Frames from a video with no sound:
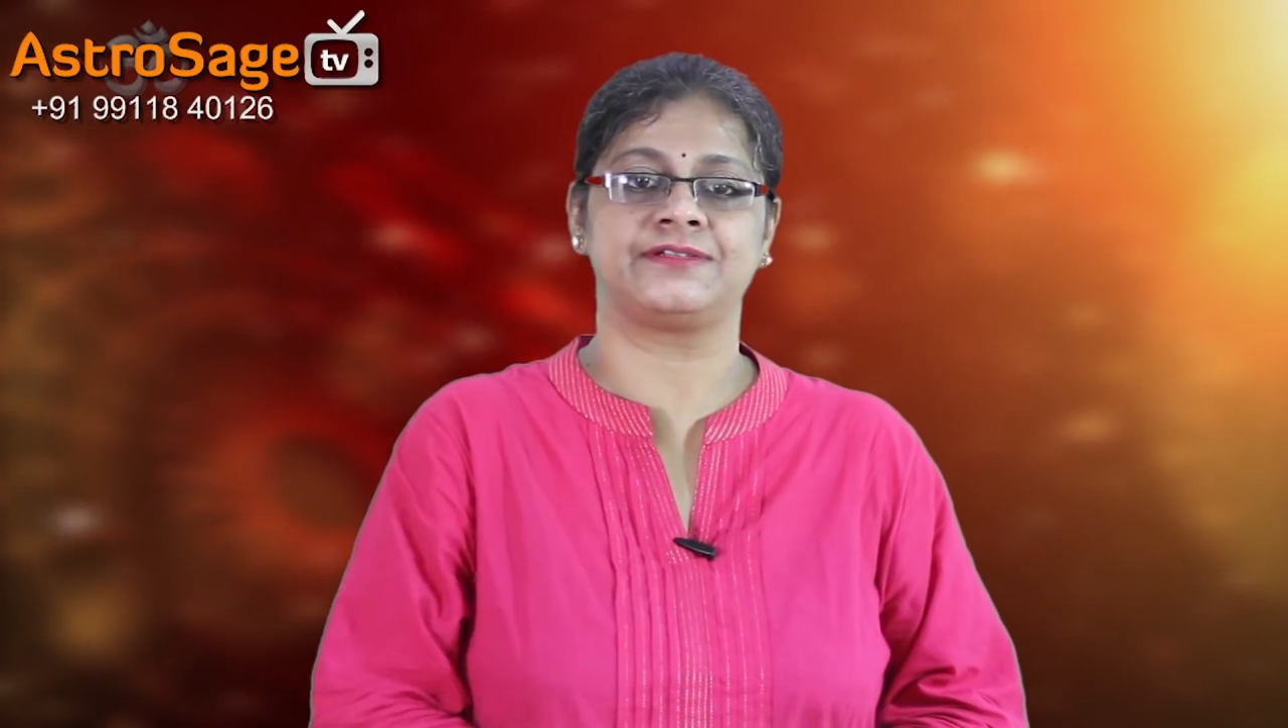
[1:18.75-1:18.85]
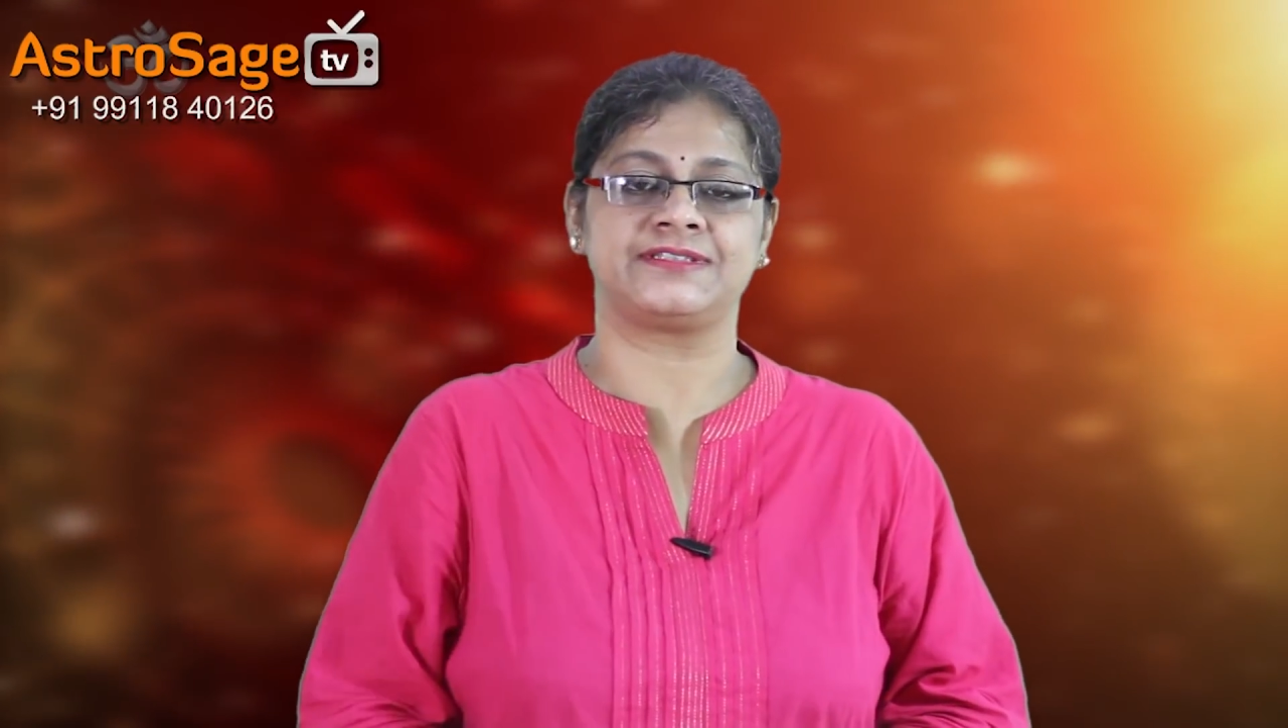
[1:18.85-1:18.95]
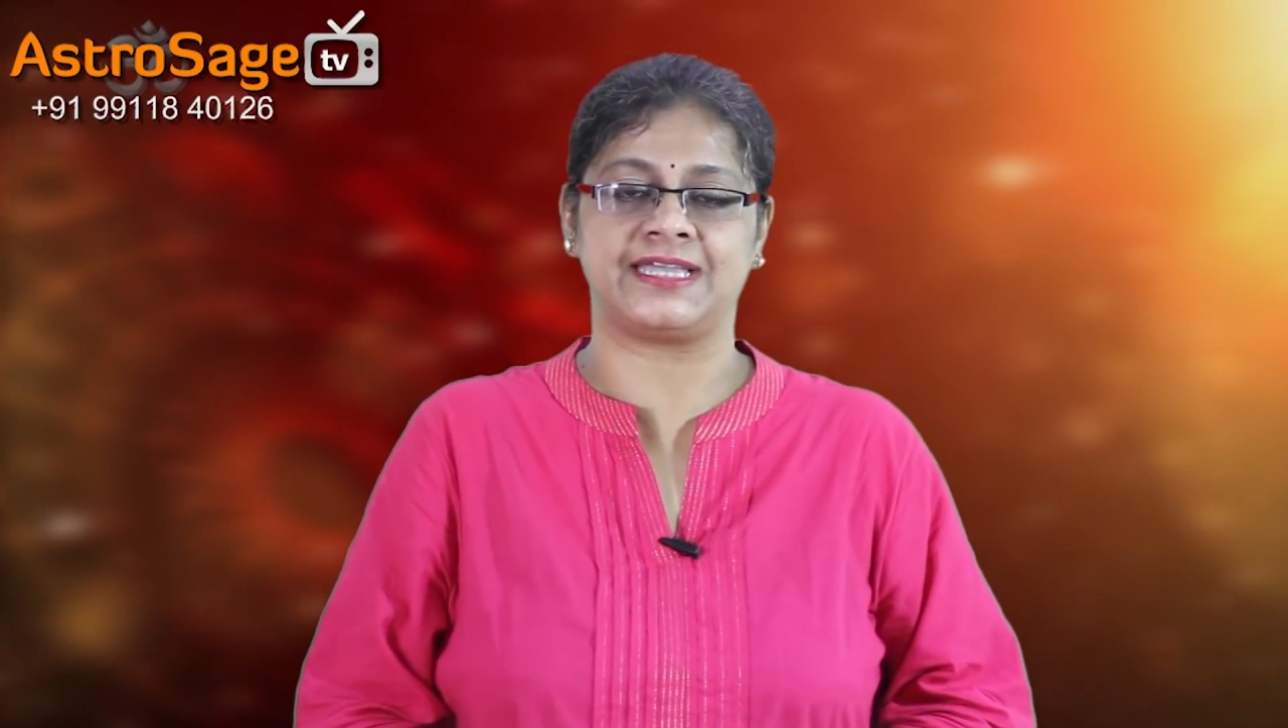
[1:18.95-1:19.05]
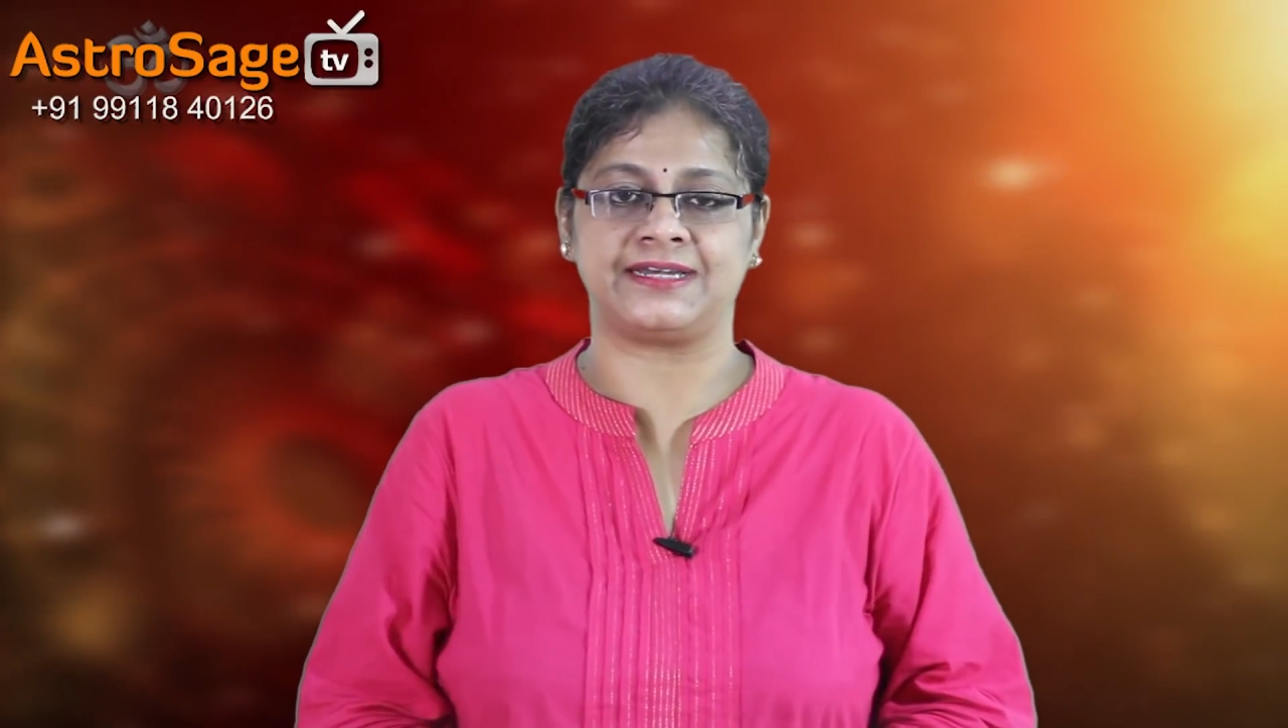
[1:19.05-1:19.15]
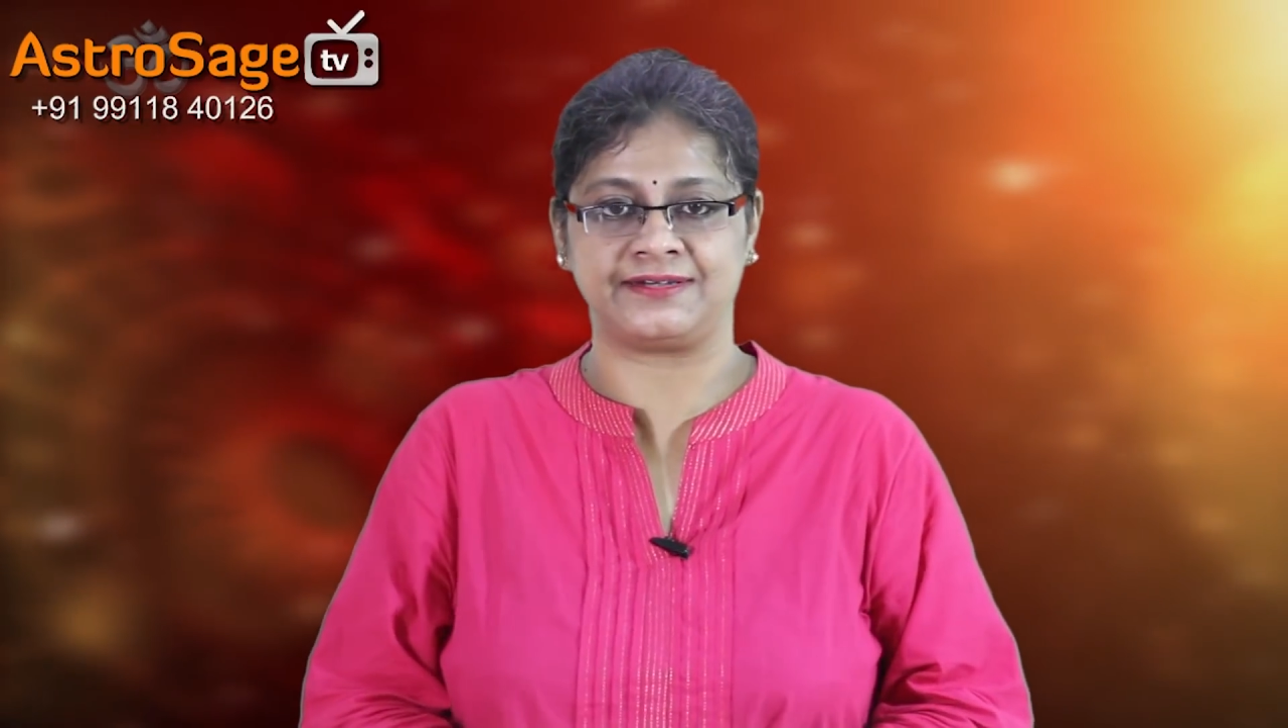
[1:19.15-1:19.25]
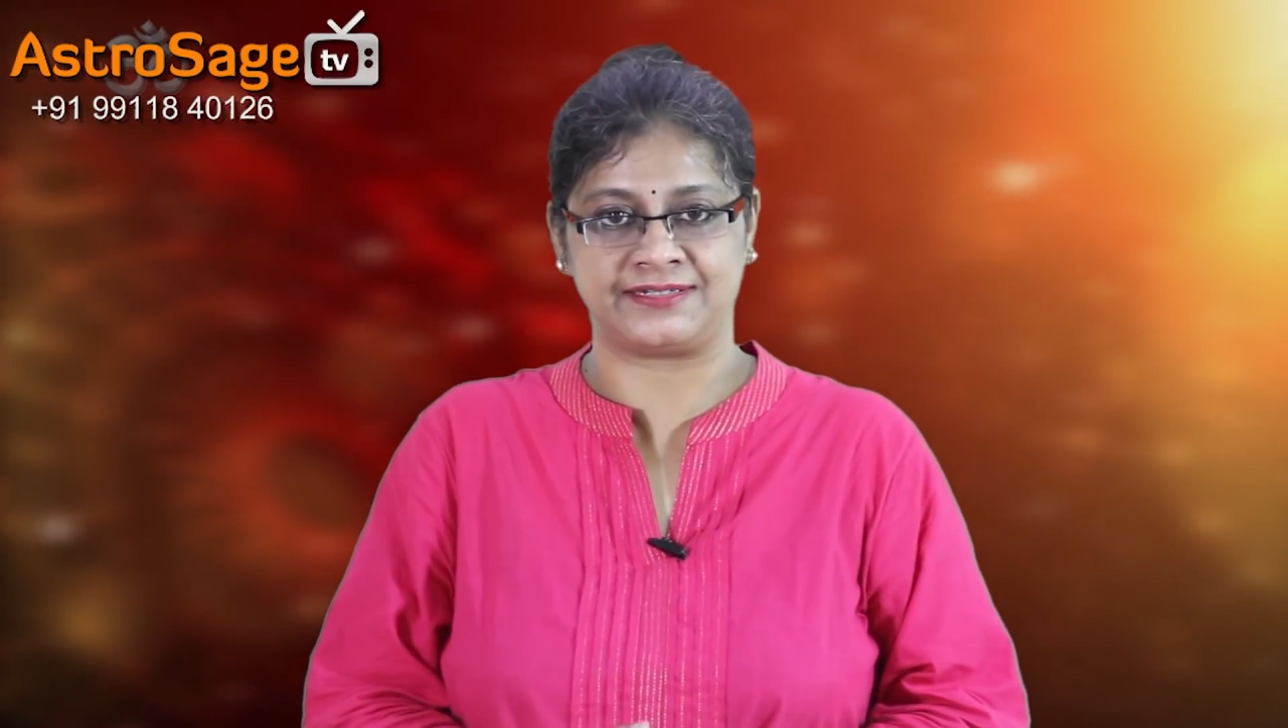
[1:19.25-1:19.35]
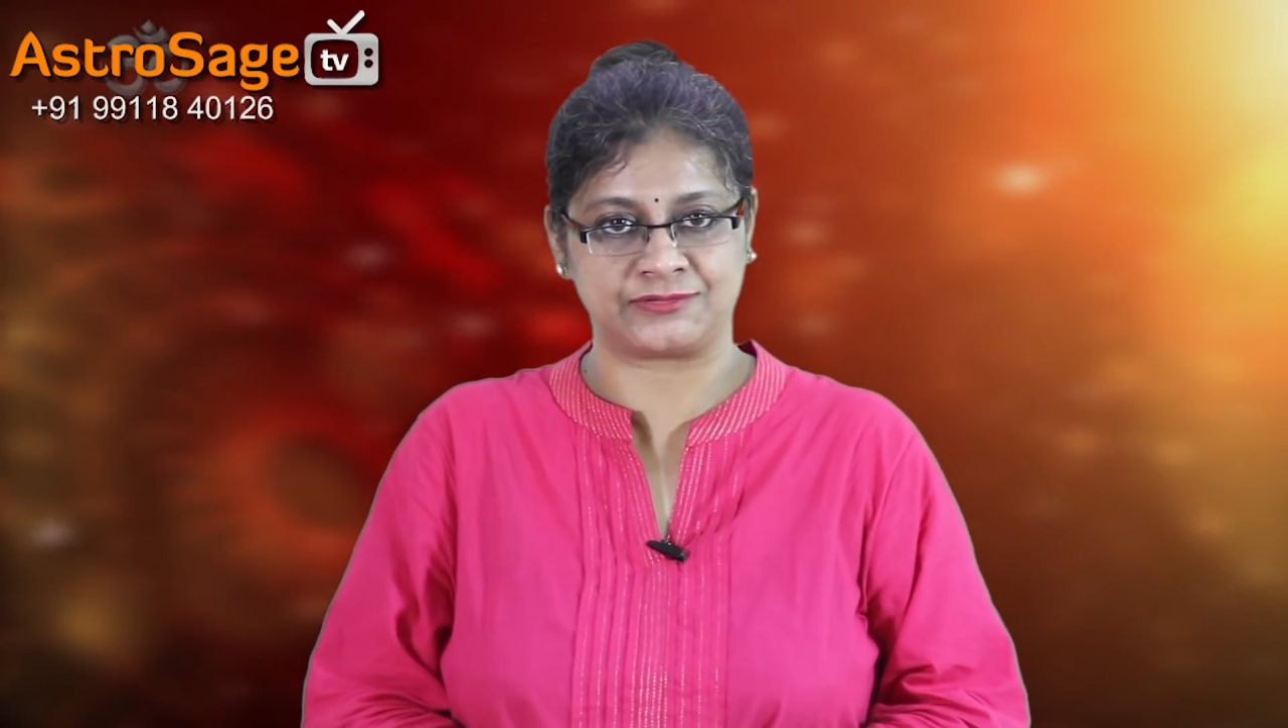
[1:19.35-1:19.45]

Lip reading: salary